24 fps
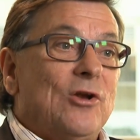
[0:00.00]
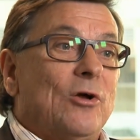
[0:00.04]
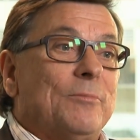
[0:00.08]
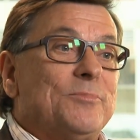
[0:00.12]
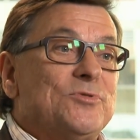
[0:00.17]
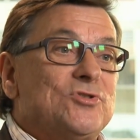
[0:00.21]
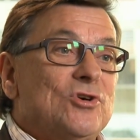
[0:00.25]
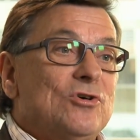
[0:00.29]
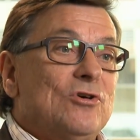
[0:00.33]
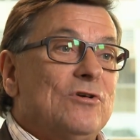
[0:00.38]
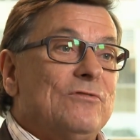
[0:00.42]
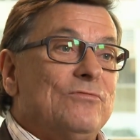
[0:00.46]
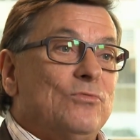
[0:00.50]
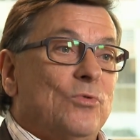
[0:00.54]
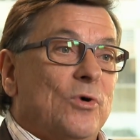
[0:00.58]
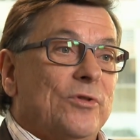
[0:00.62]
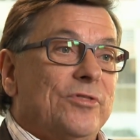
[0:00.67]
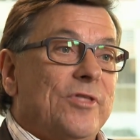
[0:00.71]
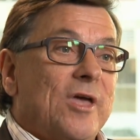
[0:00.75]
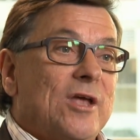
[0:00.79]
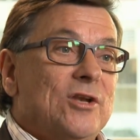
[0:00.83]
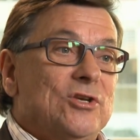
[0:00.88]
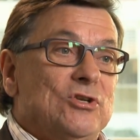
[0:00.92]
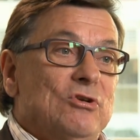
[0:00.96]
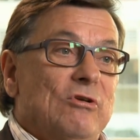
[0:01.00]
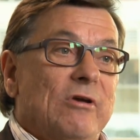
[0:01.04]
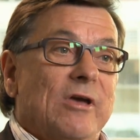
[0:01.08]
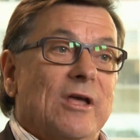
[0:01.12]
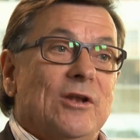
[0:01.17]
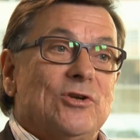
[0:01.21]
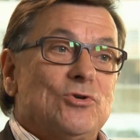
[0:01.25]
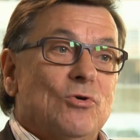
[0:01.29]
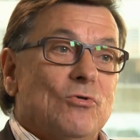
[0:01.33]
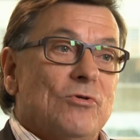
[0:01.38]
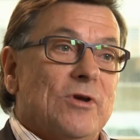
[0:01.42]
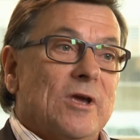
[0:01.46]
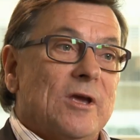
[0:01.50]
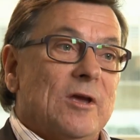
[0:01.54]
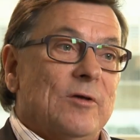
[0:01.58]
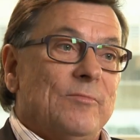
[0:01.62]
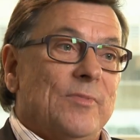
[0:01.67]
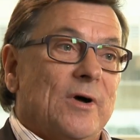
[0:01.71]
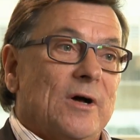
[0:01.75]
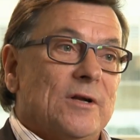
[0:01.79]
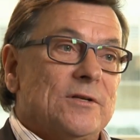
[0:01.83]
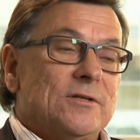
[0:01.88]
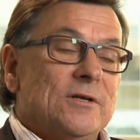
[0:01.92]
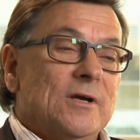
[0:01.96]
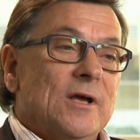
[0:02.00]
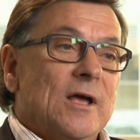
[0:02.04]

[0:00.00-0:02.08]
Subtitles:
observe what they're doing and talking about.